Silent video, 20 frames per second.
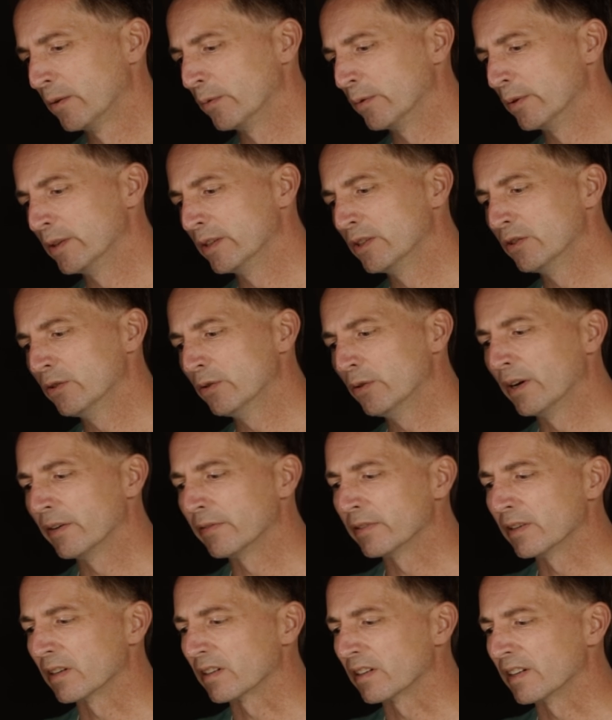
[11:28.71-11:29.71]
We do have
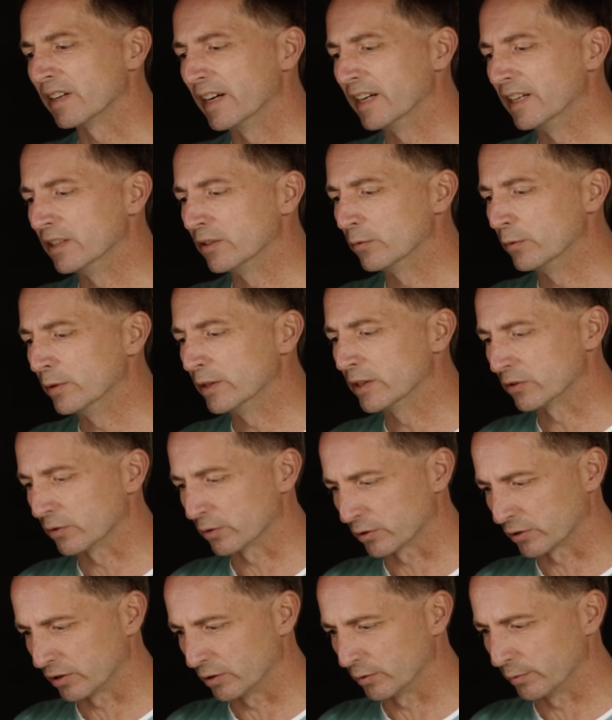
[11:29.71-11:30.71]
another 8 weeks
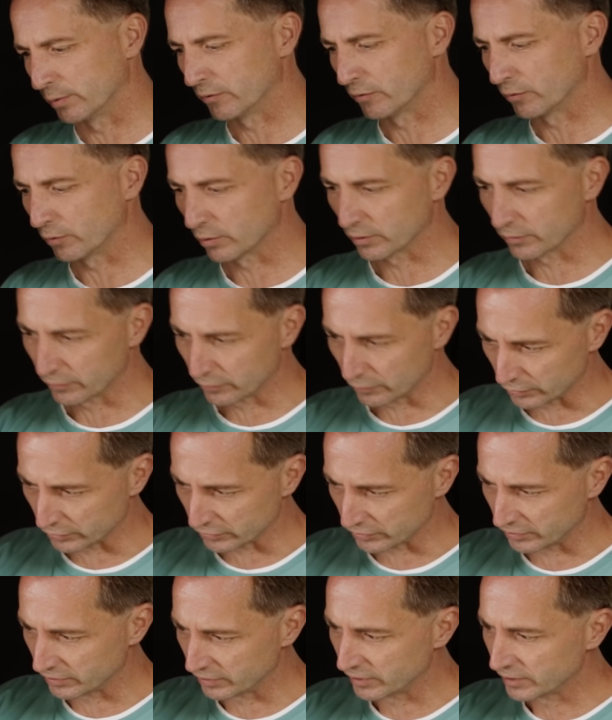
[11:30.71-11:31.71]
or so before the
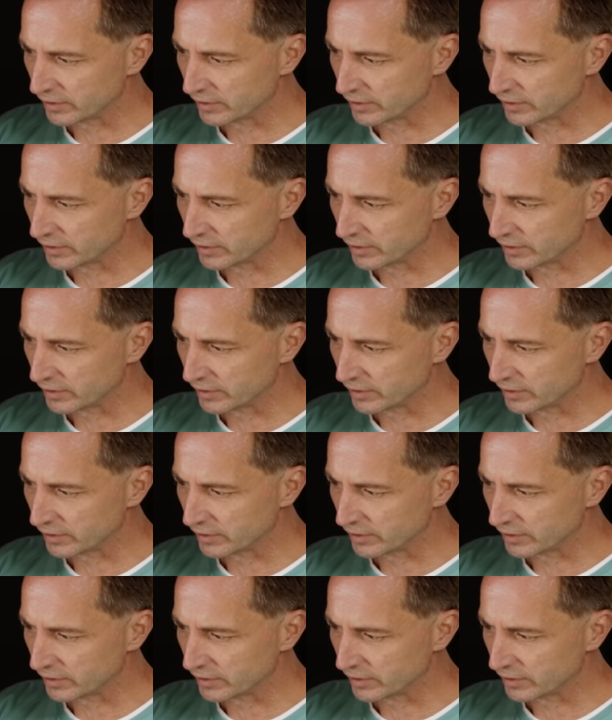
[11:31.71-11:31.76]
frost